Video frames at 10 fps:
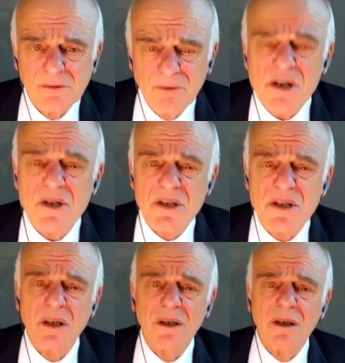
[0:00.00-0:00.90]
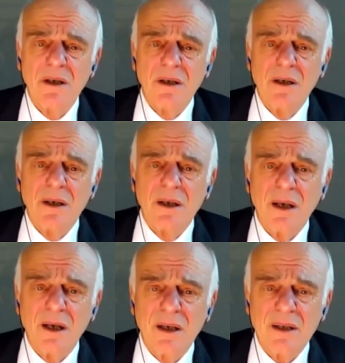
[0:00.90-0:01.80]
risks,
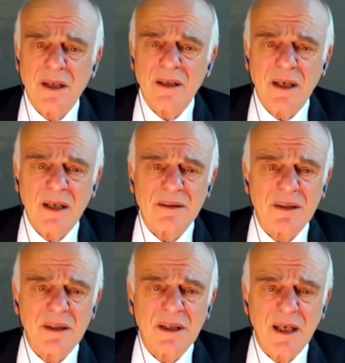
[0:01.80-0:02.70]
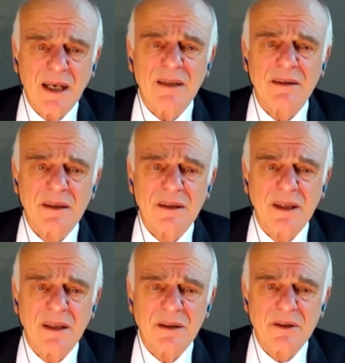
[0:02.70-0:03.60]
then that's going to add to
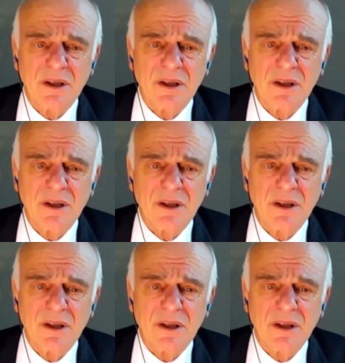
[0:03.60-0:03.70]
things.